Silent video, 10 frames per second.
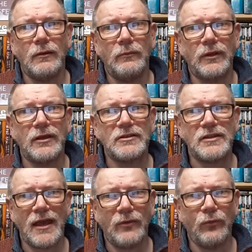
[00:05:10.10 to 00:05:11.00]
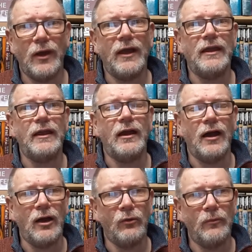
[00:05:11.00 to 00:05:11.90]
Because that way
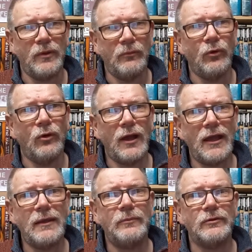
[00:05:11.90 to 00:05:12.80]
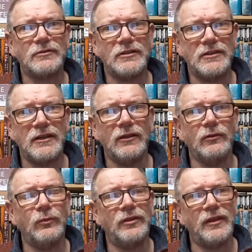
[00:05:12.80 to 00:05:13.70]
I will be more able to deal
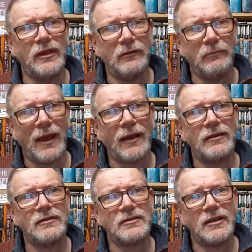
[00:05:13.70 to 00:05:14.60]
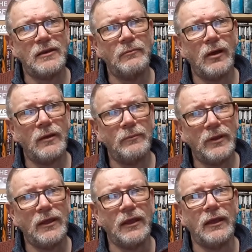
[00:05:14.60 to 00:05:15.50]
with the imbalance in my
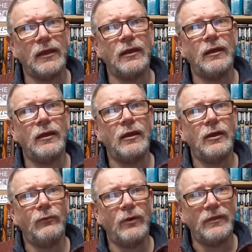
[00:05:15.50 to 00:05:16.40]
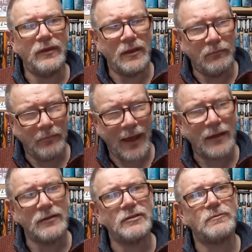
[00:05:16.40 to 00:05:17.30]
being when the
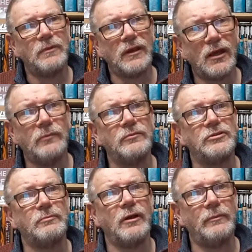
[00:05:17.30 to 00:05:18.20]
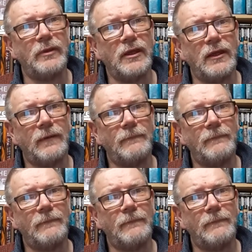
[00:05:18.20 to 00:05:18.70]
imbalance becomes my being.